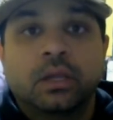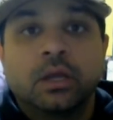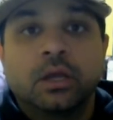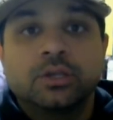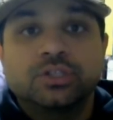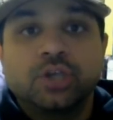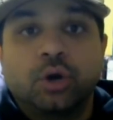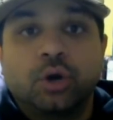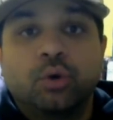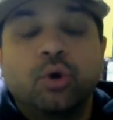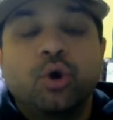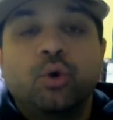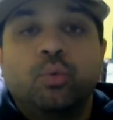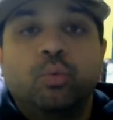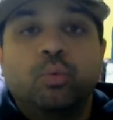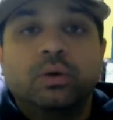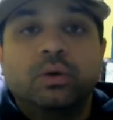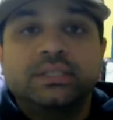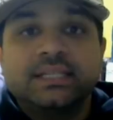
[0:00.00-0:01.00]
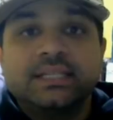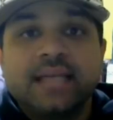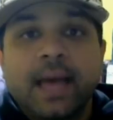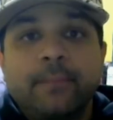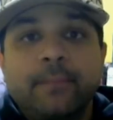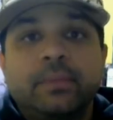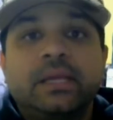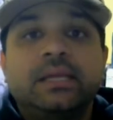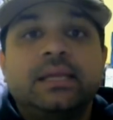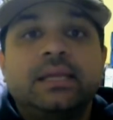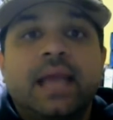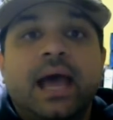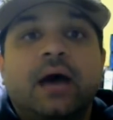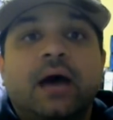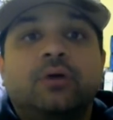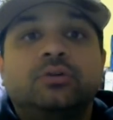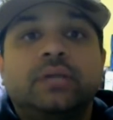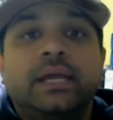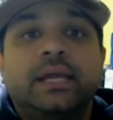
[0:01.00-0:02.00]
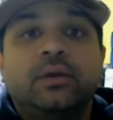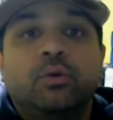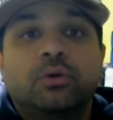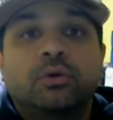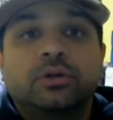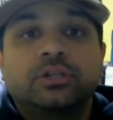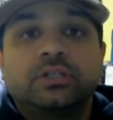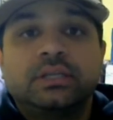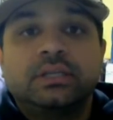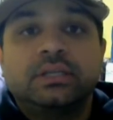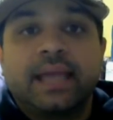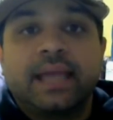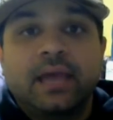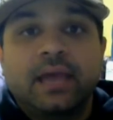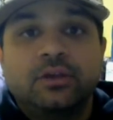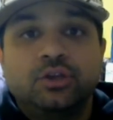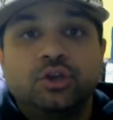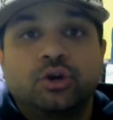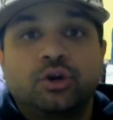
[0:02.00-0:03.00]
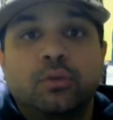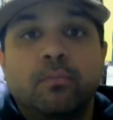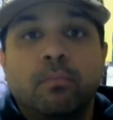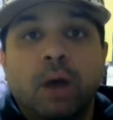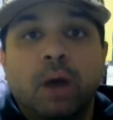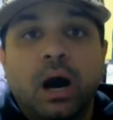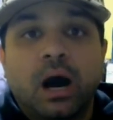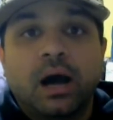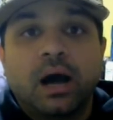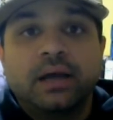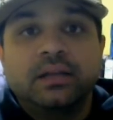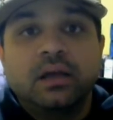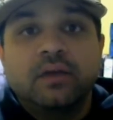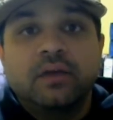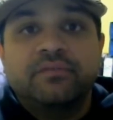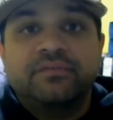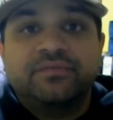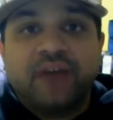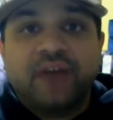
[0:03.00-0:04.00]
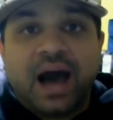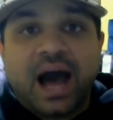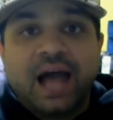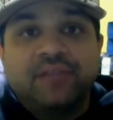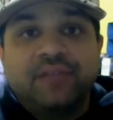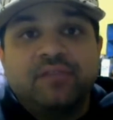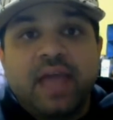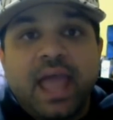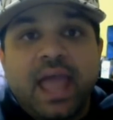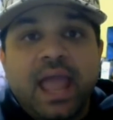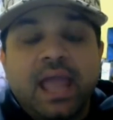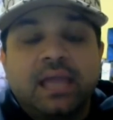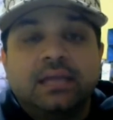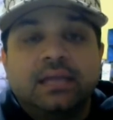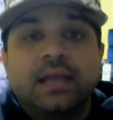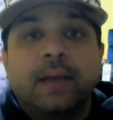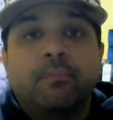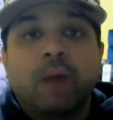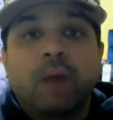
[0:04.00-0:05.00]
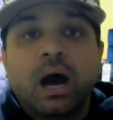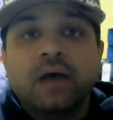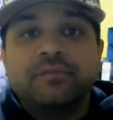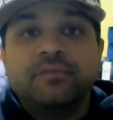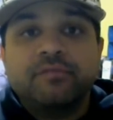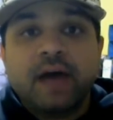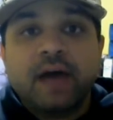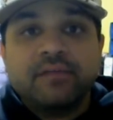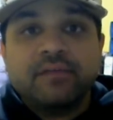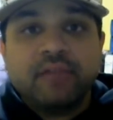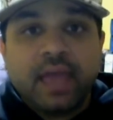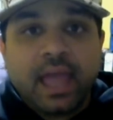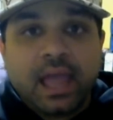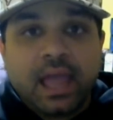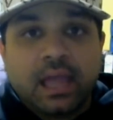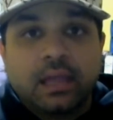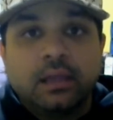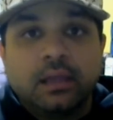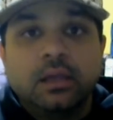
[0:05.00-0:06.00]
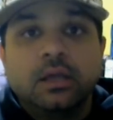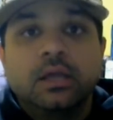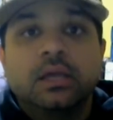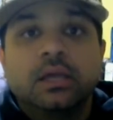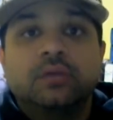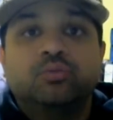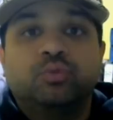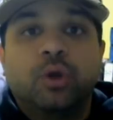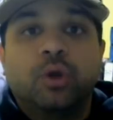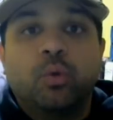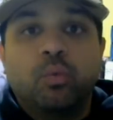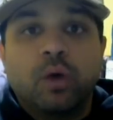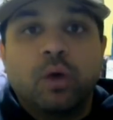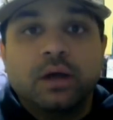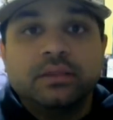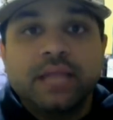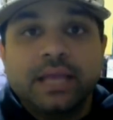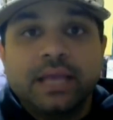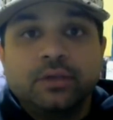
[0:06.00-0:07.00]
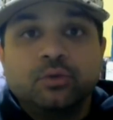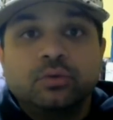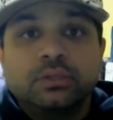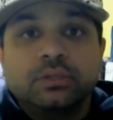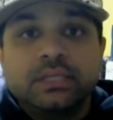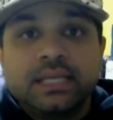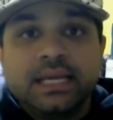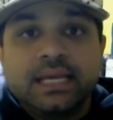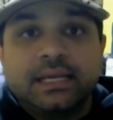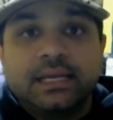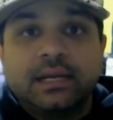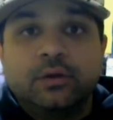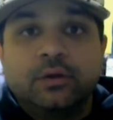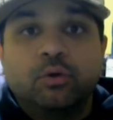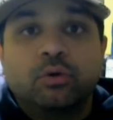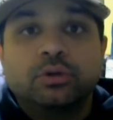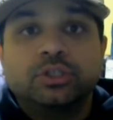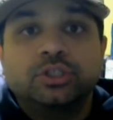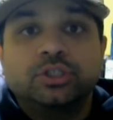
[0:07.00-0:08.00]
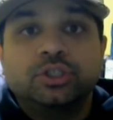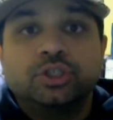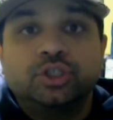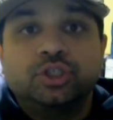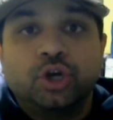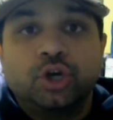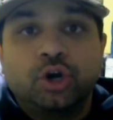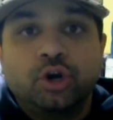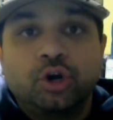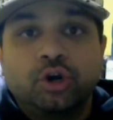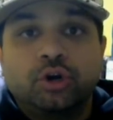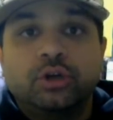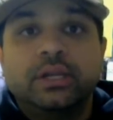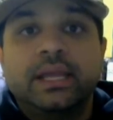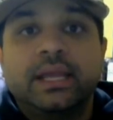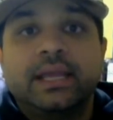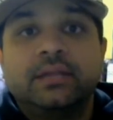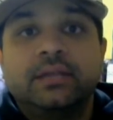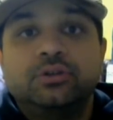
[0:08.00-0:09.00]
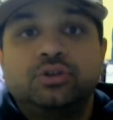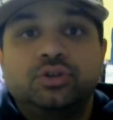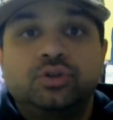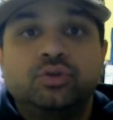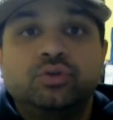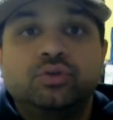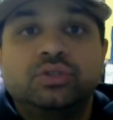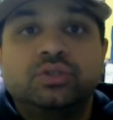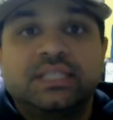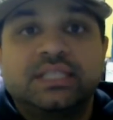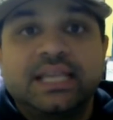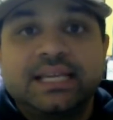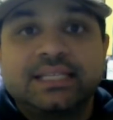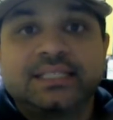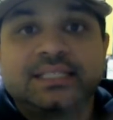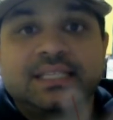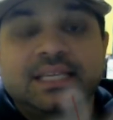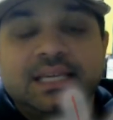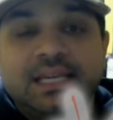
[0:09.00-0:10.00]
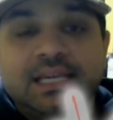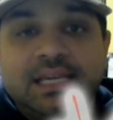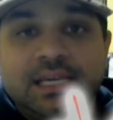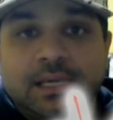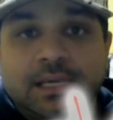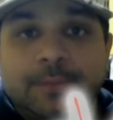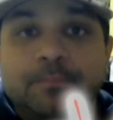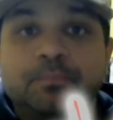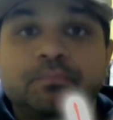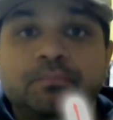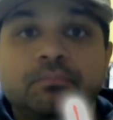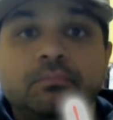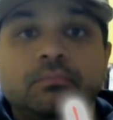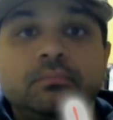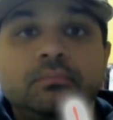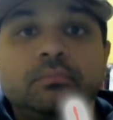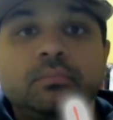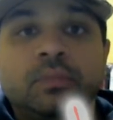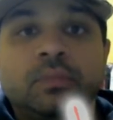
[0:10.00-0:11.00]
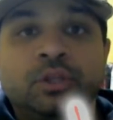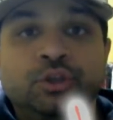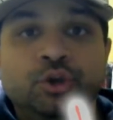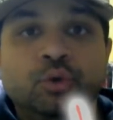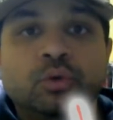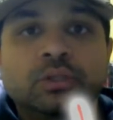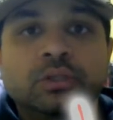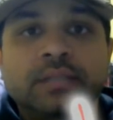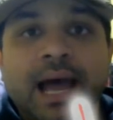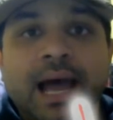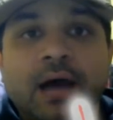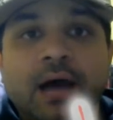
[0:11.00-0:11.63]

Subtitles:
So what does that mean now in order to get your Mod 5a? Now Mod 5a the one that you will need in order to turn into 6E, you will now